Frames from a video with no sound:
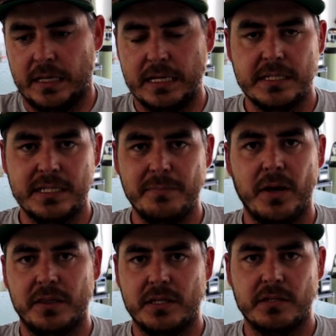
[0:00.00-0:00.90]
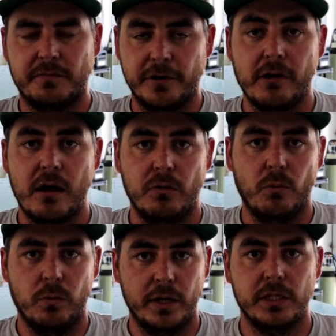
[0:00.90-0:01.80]
kind of debunk this and figure
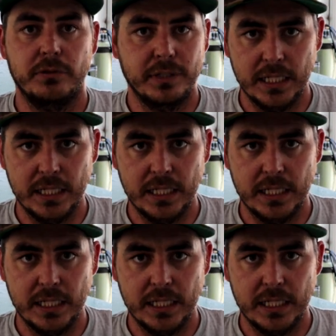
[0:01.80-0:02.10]
out what you